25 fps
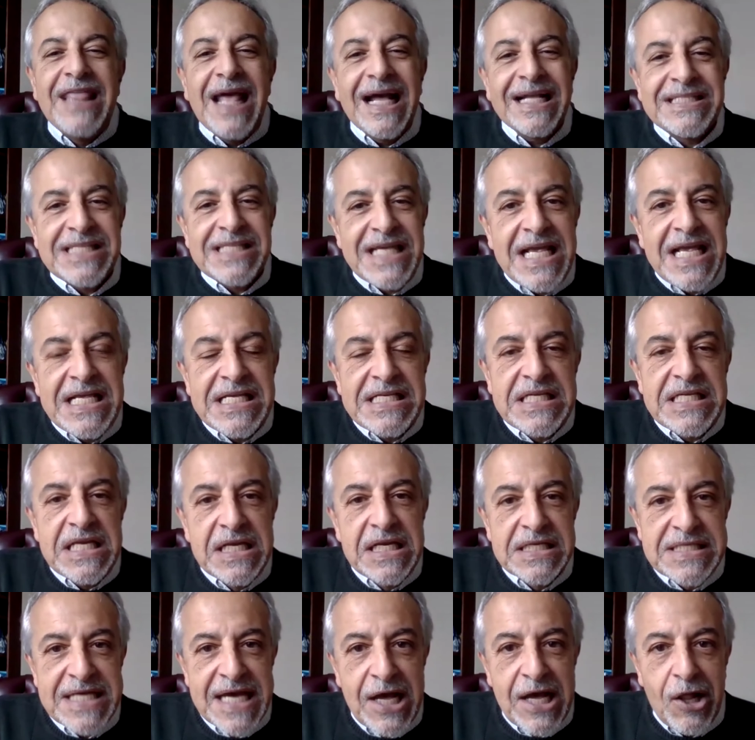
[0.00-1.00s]
that's
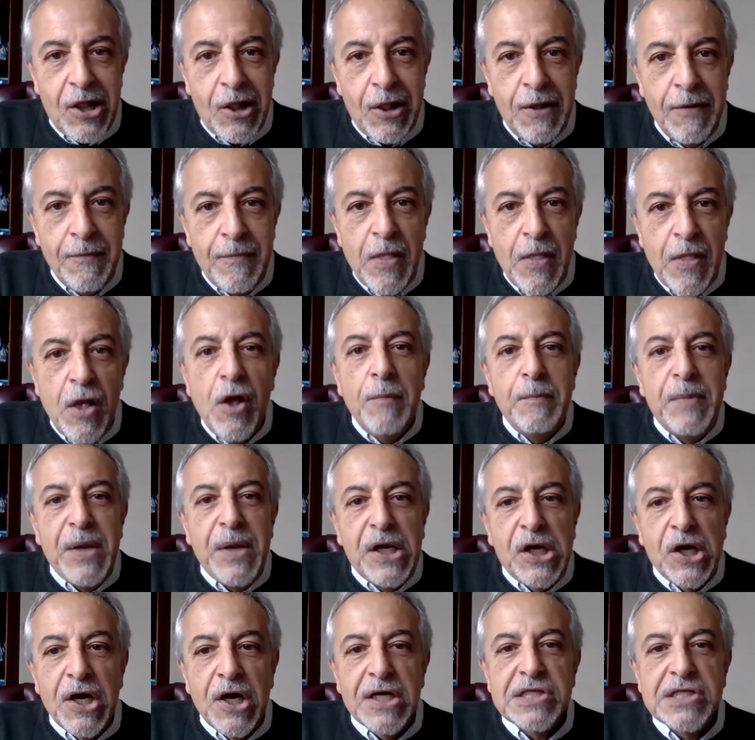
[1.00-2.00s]
easy to tell
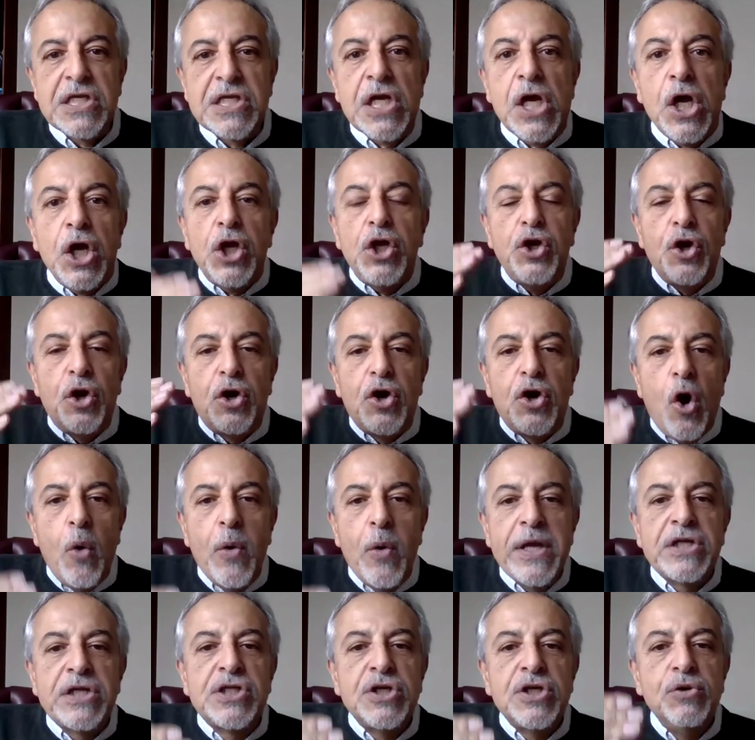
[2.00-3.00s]
because you're
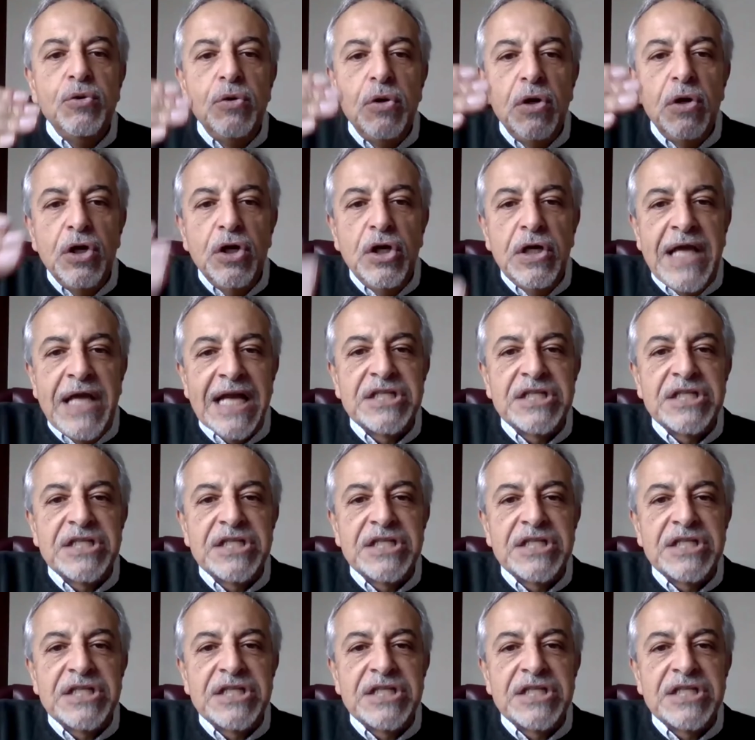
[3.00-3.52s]
going to